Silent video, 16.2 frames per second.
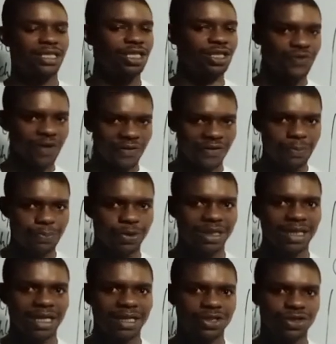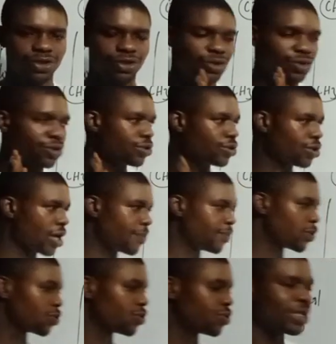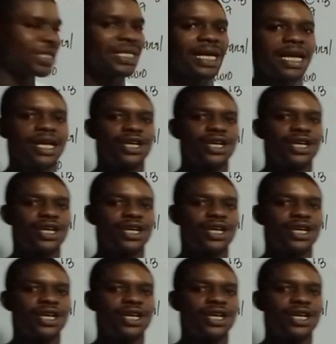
It's very, very important to be able to do this.